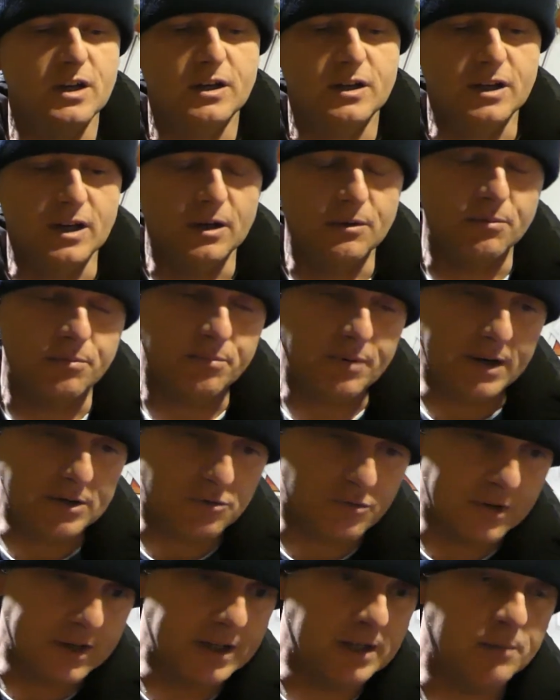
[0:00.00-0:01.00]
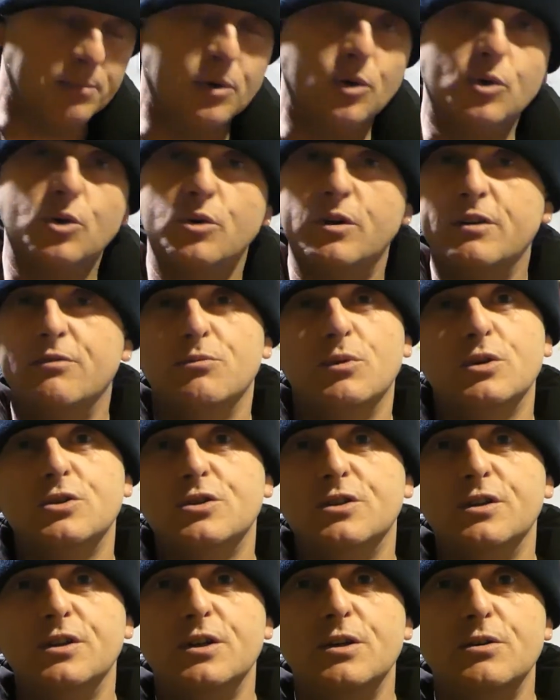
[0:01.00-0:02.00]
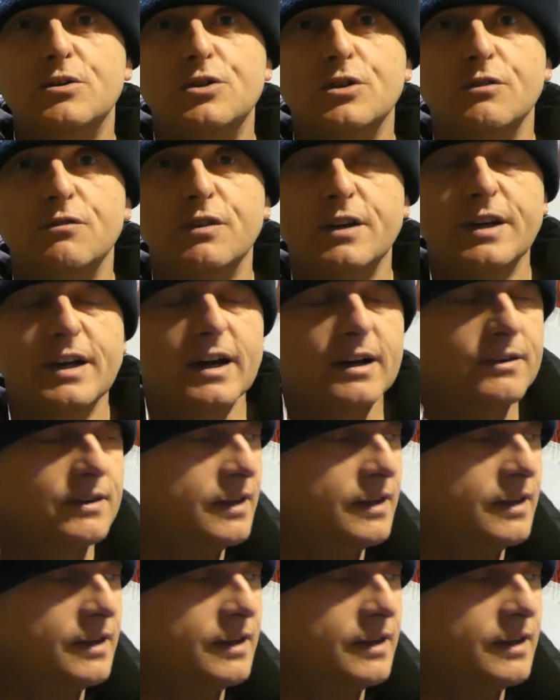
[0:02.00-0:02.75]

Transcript: you know, perhaps reading a book or even watching a YouTube video.